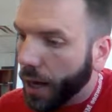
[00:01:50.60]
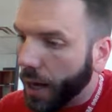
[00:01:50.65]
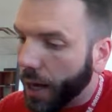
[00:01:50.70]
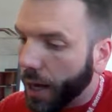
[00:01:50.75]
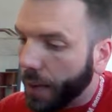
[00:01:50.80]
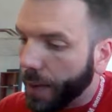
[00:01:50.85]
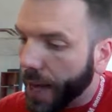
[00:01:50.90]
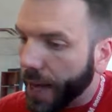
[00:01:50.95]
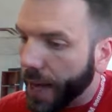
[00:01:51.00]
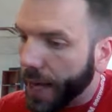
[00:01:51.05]

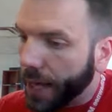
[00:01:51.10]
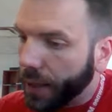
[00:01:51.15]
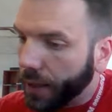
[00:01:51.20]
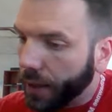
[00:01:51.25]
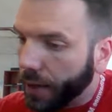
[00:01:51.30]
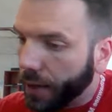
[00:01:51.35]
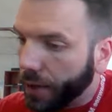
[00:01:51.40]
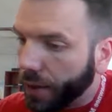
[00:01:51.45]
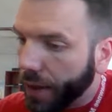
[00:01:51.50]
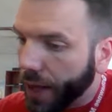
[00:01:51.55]
OK.
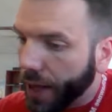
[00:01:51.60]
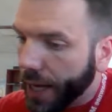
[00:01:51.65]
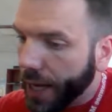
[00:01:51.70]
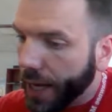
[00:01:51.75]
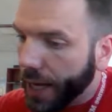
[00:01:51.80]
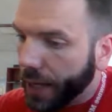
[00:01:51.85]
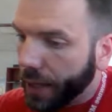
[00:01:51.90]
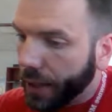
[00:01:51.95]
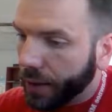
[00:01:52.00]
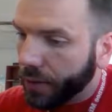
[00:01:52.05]
And
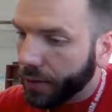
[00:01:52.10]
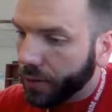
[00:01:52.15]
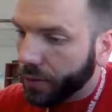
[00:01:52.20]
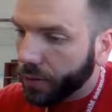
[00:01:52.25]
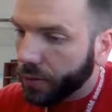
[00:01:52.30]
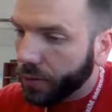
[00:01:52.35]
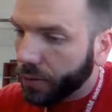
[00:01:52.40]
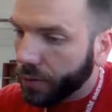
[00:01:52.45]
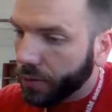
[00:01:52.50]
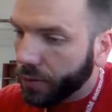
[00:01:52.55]
then
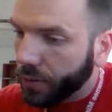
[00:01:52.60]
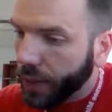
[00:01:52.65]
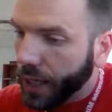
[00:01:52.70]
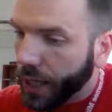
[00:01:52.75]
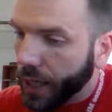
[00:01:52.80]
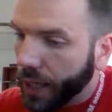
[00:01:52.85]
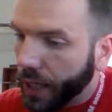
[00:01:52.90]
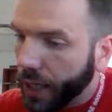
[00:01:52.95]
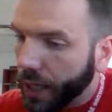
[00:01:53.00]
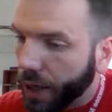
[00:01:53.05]

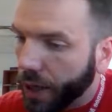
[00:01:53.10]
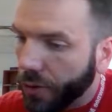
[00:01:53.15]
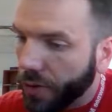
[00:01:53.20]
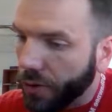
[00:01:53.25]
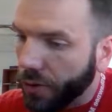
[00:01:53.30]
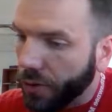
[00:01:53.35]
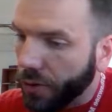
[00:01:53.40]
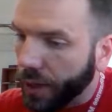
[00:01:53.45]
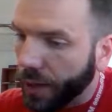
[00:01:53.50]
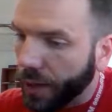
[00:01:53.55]
we go
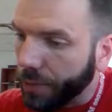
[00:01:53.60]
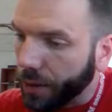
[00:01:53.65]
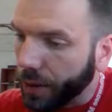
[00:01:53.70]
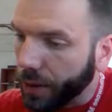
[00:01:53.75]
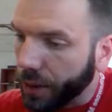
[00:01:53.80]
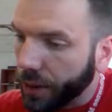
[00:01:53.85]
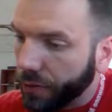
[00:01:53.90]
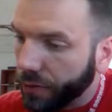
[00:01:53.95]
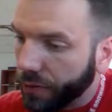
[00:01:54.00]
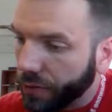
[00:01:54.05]
to it, I
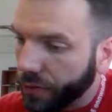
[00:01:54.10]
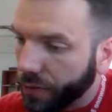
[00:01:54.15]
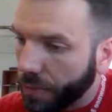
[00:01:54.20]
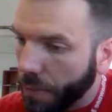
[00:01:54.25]
believe.